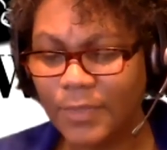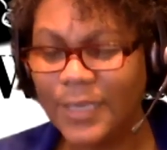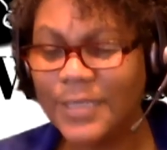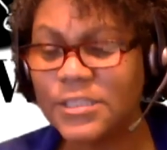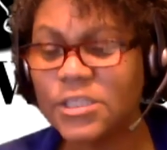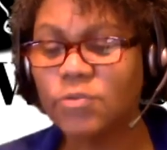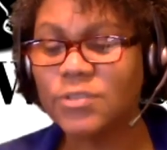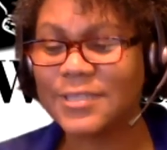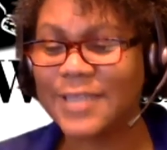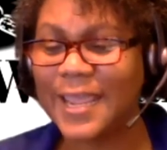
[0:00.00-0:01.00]
And so
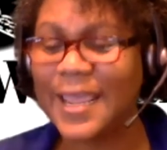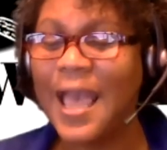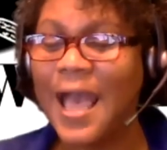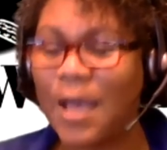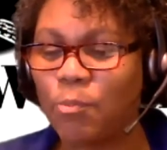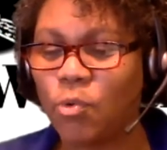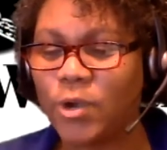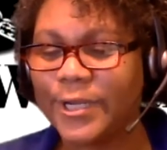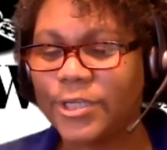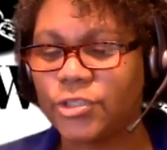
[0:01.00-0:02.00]
today I
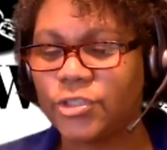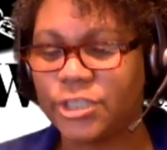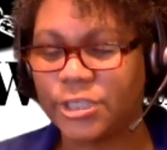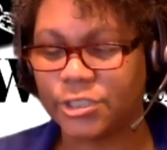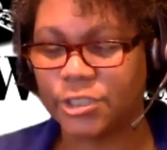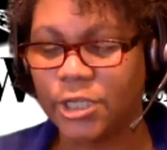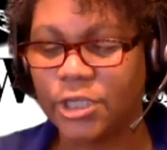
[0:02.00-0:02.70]
wanted to just